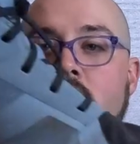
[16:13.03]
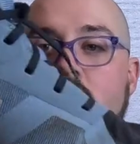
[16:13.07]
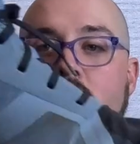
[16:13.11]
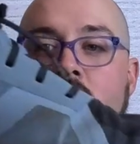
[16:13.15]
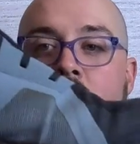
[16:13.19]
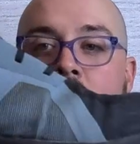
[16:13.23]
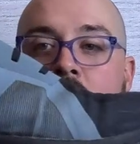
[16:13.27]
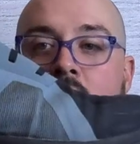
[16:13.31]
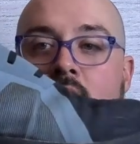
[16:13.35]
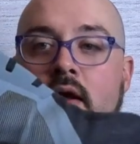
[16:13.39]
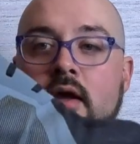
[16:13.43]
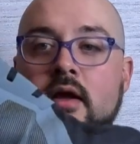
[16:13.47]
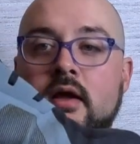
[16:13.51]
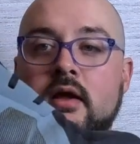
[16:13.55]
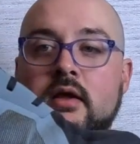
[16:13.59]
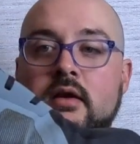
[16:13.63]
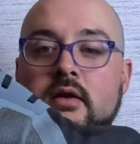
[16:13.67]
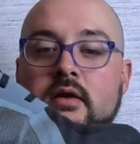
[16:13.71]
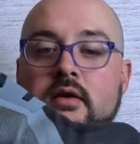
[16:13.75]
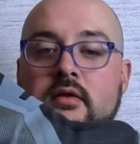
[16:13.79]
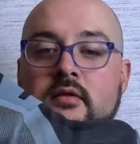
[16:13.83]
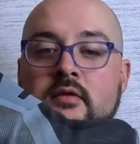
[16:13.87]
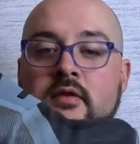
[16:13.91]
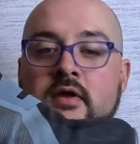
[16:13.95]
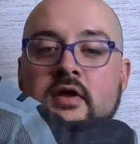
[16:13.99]

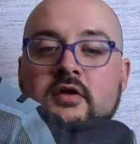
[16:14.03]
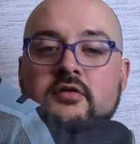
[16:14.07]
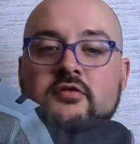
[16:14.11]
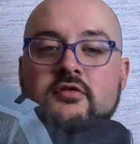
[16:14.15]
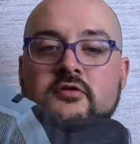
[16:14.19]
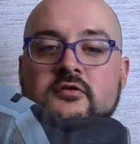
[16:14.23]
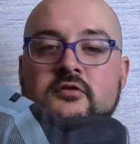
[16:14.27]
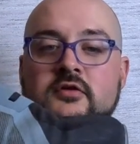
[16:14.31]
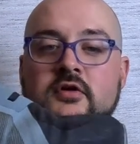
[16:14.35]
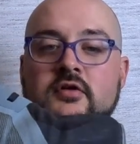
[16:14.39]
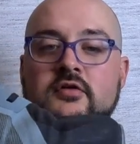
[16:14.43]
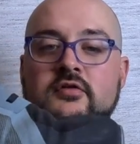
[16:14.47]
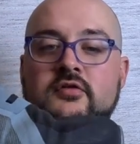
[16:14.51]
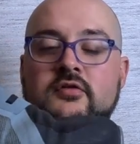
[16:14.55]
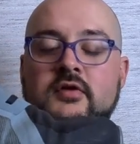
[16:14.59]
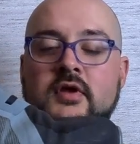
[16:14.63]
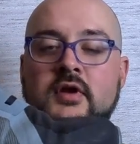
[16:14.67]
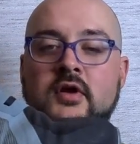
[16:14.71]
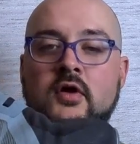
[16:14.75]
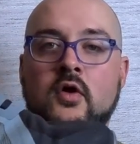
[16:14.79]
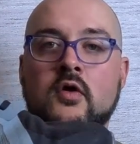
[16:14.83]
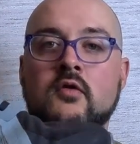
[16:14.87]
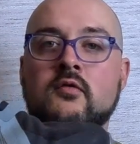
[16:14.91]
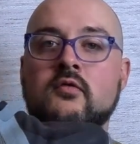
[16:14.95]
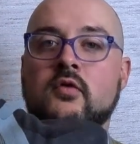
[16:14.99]
And these are just
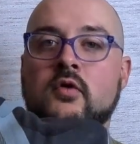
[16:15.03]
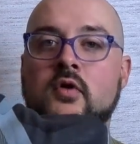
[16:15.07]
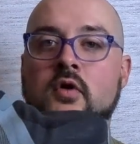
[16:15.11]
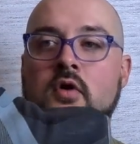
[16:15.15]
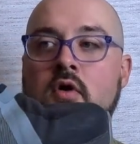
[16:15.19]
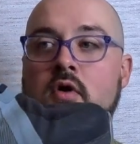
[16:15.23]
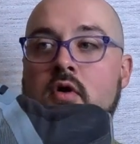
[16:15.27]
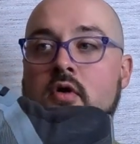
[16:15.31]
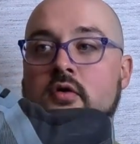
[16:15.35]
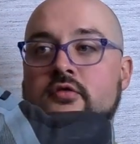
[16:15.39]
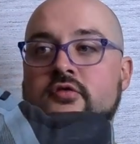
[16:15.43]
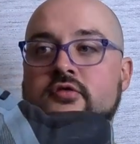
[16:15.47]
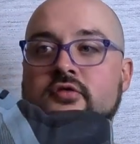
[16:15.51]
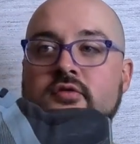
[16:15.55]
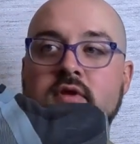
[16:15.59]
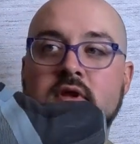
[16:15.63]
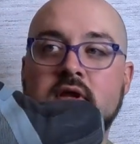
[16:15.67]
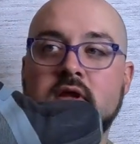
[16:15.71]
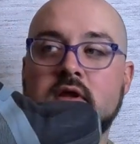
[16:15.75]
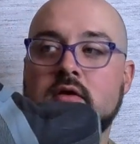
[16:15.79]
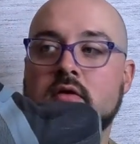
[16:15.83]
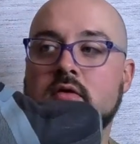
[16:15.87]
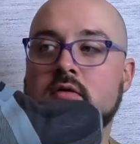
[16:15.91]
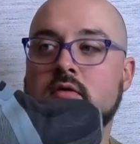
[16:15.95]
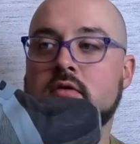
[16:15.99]
an overall
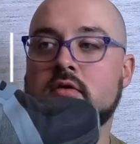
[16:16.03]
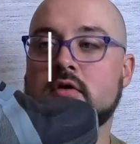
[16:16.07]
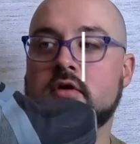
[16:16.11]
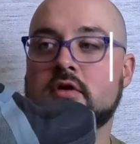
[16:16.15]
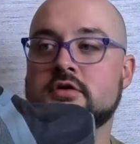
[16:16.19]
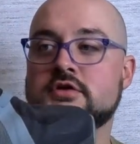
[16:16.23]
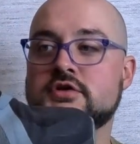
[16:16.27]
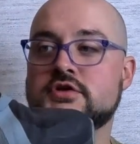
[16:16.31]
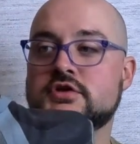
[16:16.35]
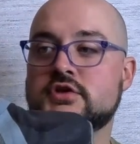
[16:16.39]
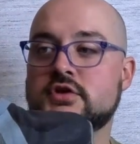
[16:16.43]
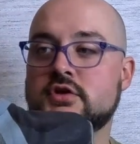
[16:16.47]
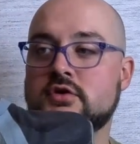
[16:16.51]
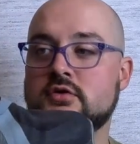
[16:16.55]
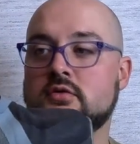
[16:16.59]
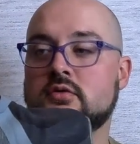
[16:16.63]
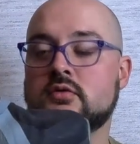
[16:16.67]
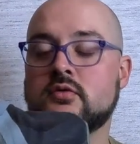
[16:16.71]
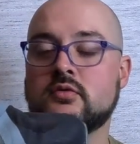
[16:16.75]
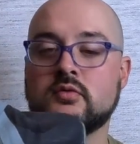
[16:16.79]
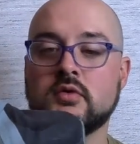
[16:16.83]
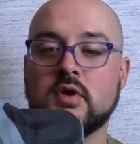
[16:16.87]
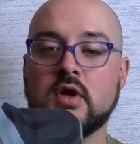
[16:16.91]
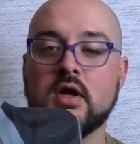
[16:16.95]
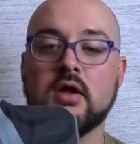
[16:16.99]
sleek looking
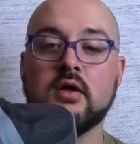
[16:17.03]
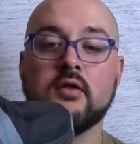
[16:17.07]
shoe.